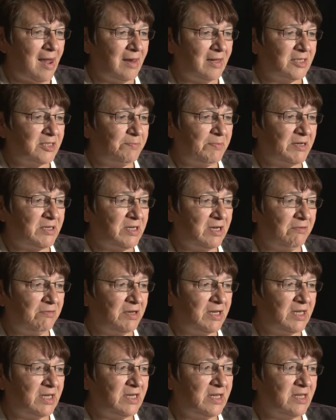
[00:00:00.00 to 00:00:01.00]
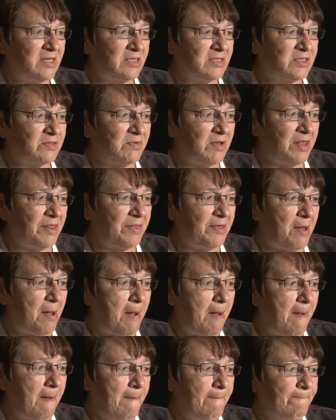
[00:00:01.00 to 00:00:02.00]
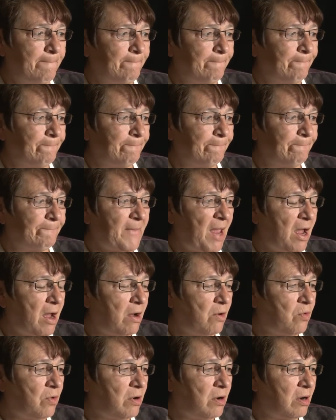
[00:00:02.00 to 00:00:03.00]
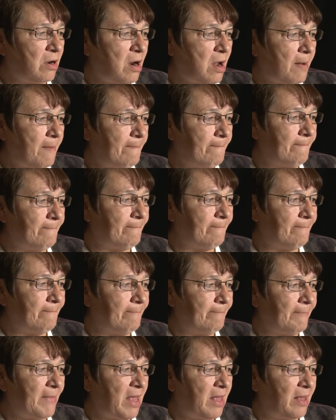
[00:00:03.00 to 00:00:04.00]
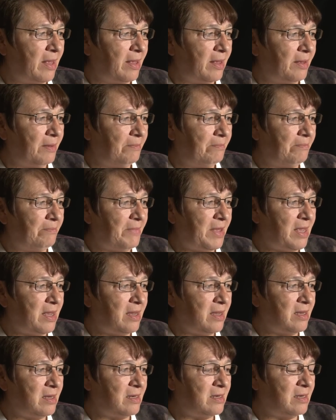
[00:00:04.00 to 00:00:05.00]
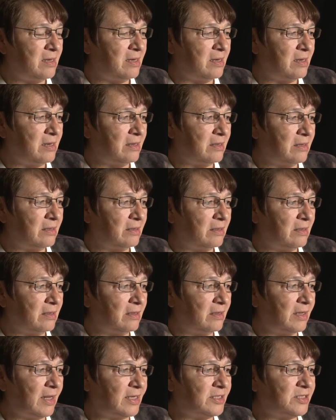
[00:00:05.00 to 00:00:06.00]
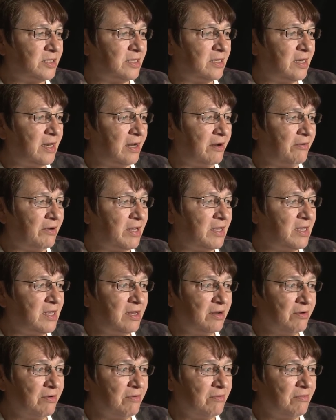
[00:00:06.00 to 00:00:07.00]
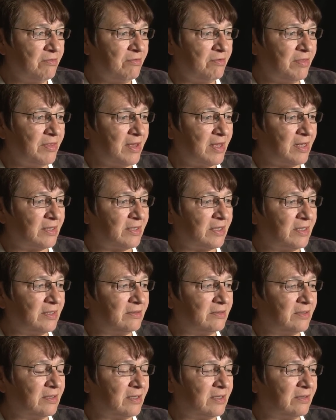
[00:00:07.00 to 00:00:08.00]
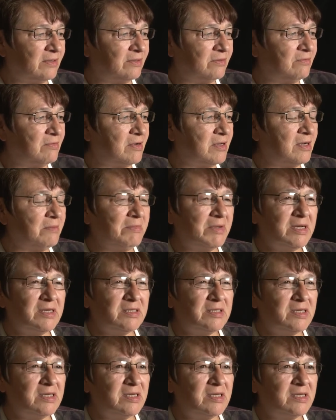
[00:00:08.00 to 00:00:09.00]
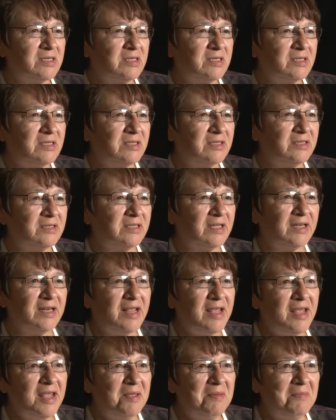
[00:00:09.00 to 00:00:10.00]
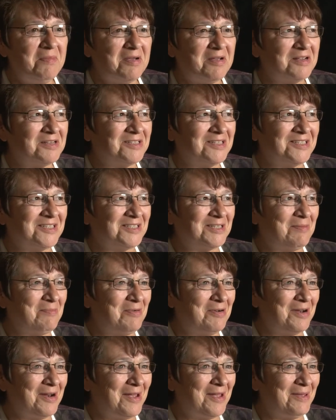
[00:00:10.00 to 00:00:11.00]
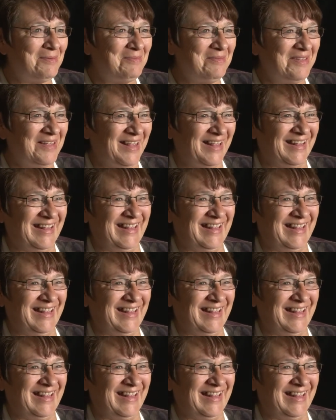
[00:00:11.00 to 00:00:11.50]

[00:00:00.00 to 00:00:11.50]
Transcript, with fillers: especially when it deals with uh, our uh, main legendary hero that I don't want to mention the name because it's summertime.